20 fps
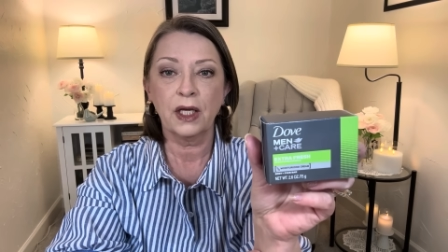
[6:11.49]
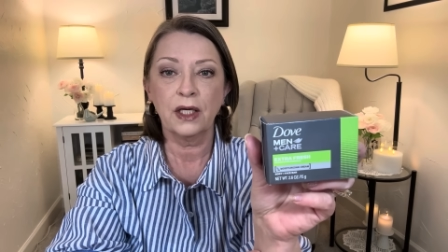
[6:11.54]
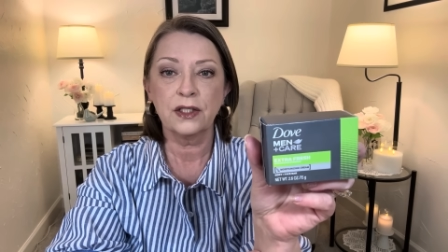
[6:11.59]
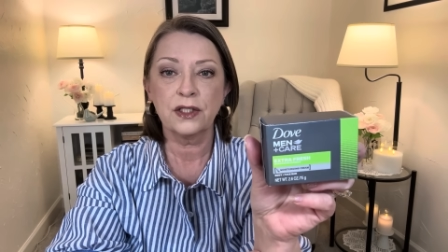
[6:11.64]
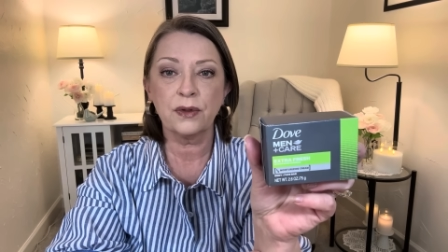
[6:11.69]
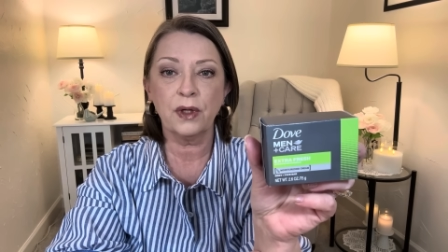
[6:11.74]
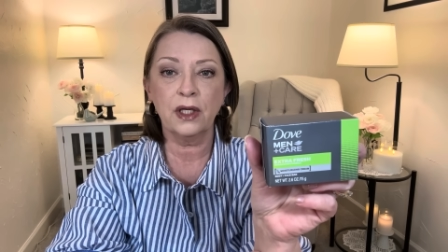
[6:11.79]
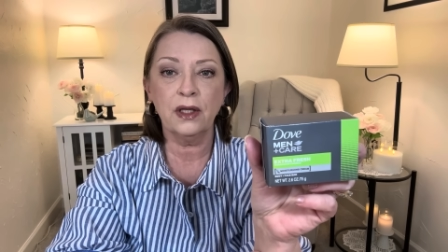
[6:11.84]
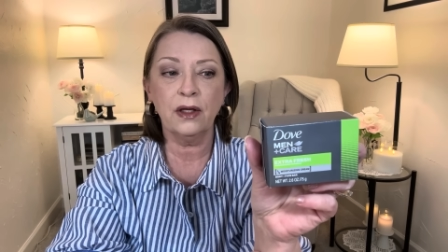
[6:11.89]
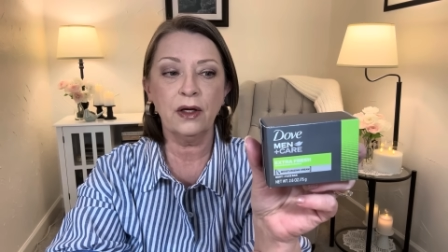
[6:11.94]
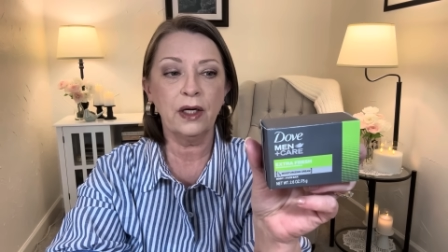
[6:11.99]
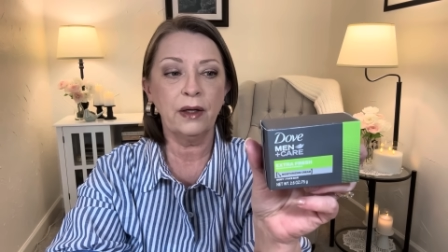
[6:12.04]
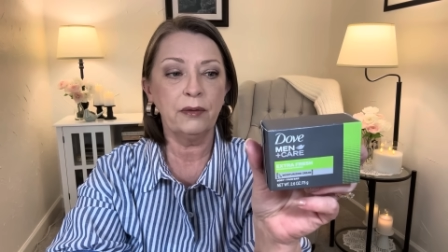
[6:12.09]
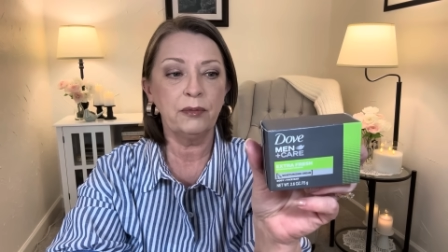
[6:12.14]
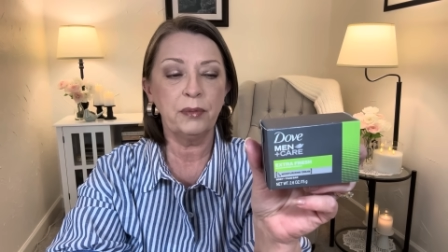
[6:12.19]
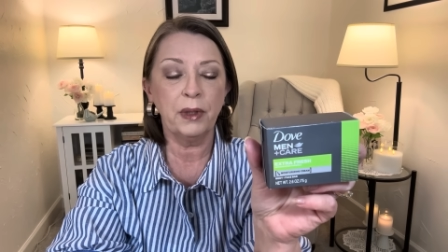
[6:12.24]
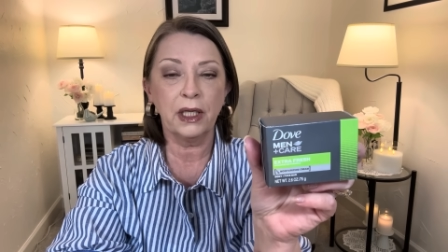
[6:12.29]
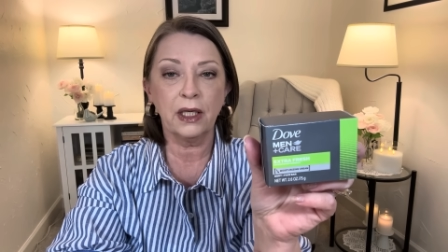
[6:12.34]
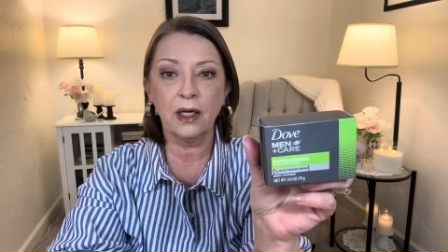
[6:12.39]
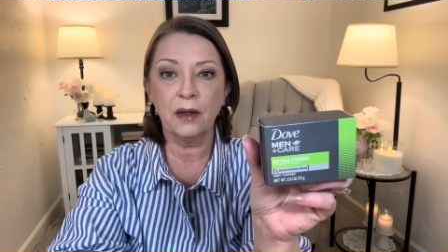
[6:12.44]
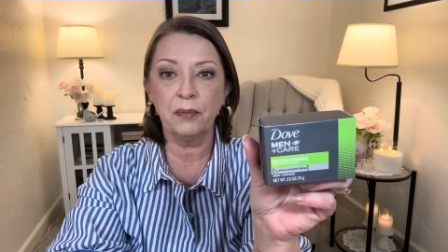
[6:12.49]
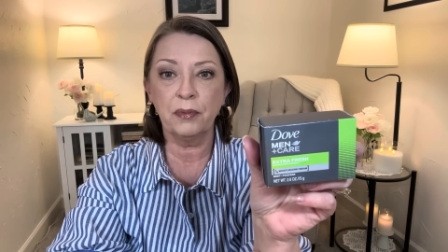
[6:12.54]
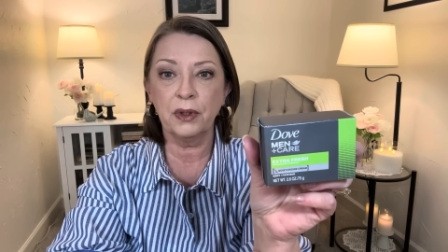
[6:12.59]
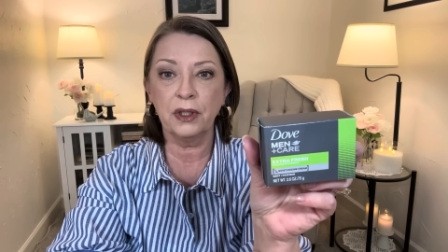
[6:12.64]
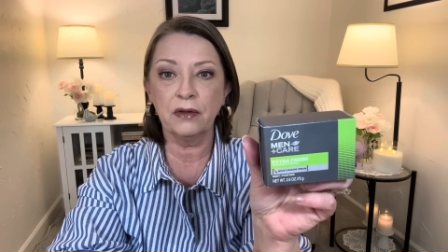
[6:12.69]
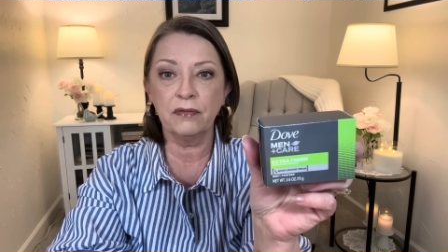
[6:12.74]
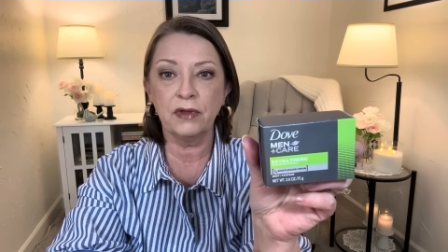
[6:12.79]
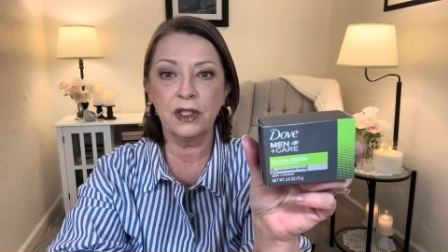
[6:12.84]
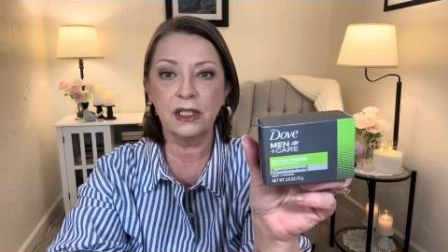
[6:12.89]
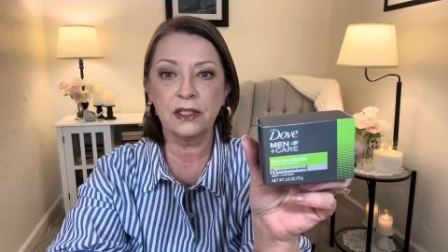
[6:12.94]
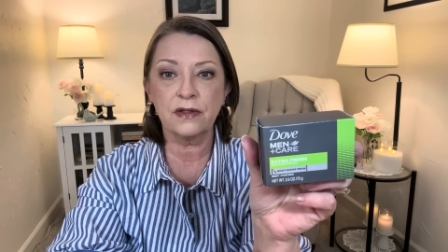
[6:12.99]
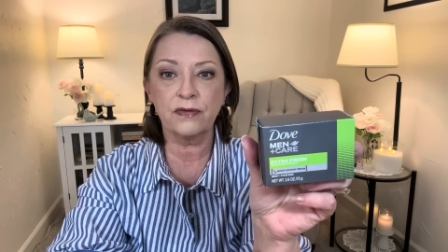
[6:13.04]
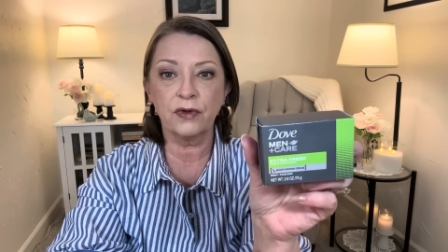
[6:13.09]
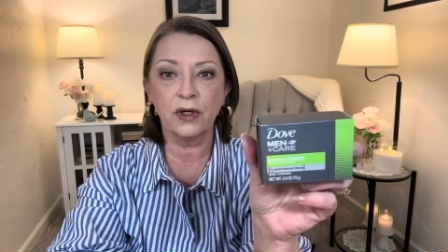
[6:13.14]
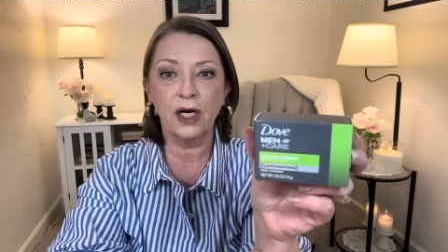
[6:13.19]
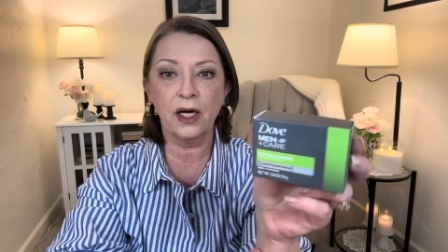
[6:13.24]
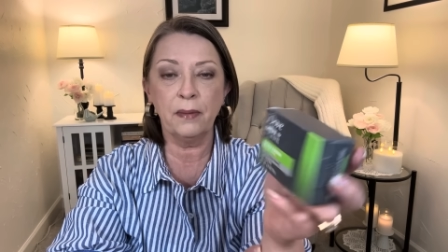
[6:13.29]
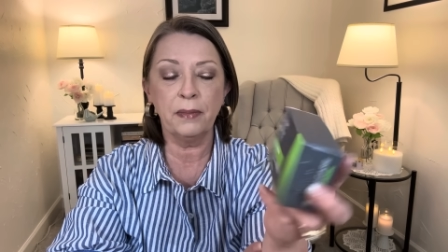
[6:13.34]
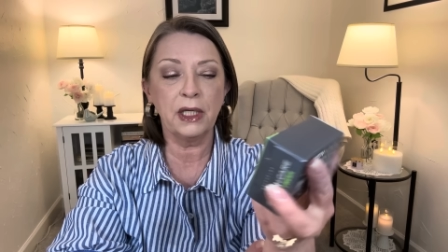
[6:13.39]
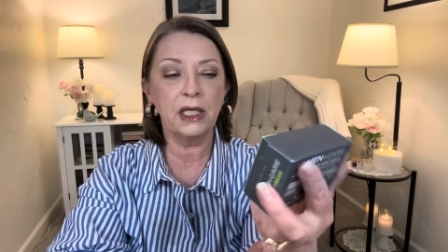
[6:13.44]
So I thought I would pick up one of these for
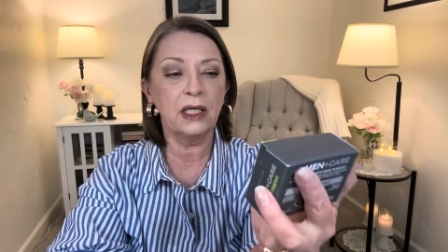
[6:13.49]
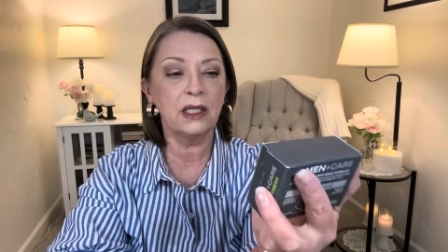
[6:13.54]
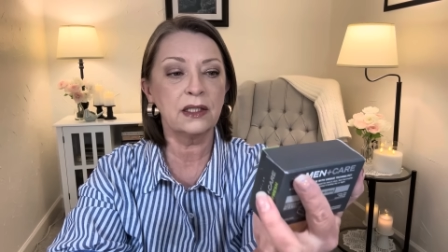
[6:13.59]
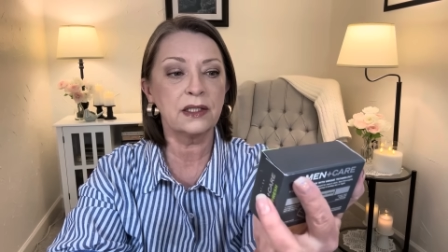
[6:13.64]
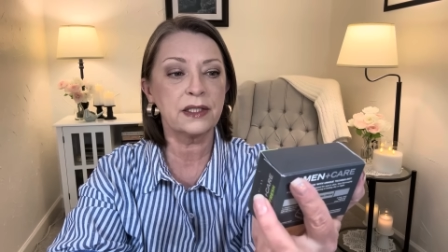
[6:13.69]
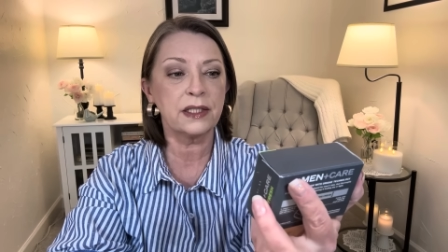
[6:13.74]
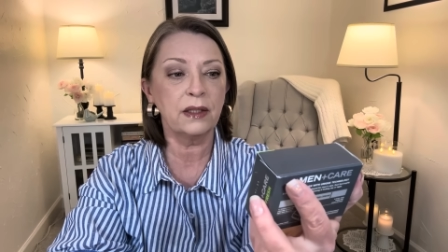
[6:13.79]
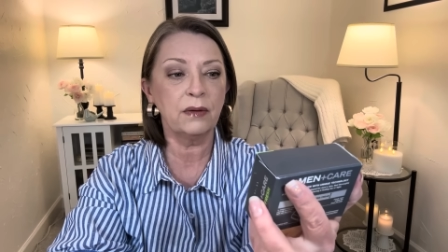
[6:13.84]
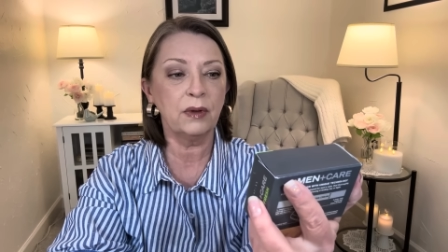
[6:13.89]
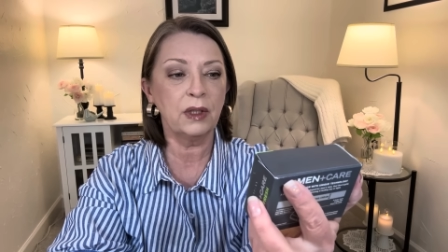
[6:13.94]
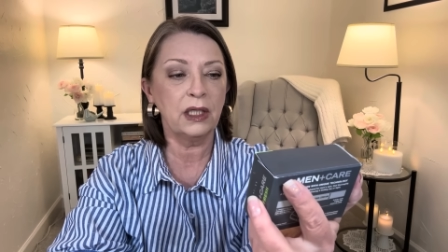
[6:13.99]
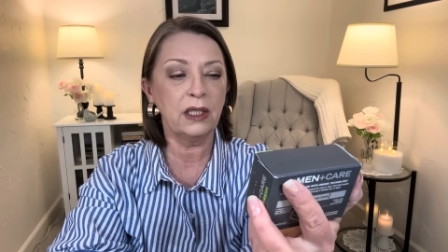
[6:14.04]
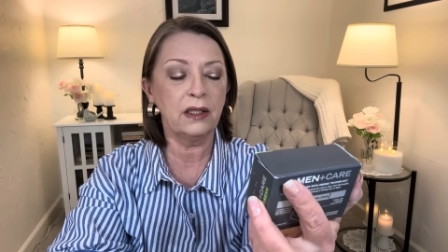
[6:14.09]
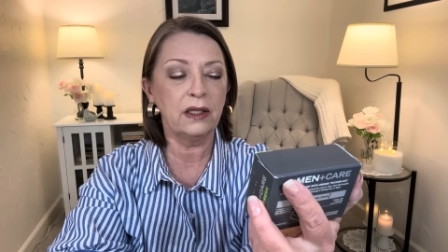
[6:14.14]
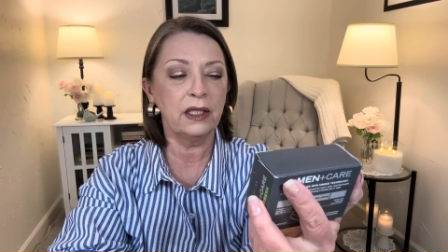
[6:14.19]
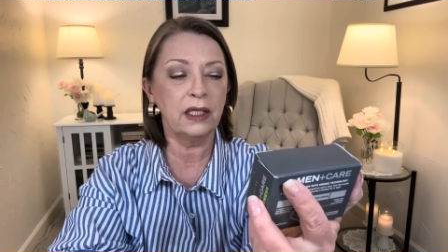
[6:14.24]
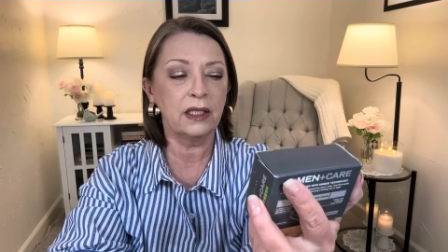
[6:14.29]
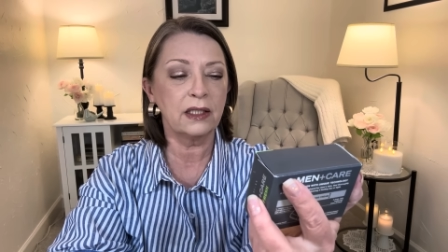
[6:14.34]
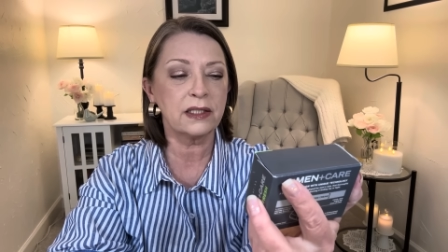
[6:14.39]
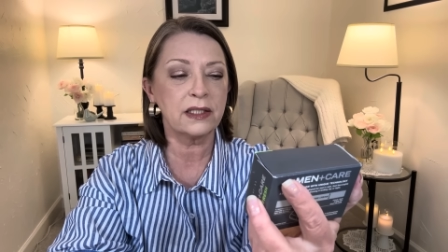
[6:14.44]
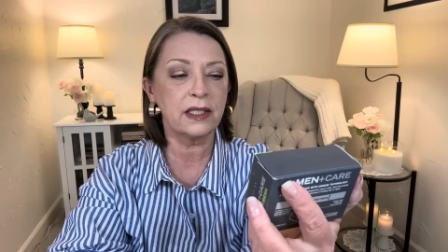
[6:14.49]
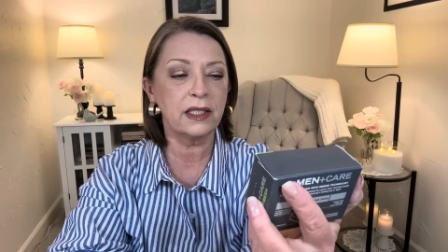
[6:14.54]
hubby and see what he thinks.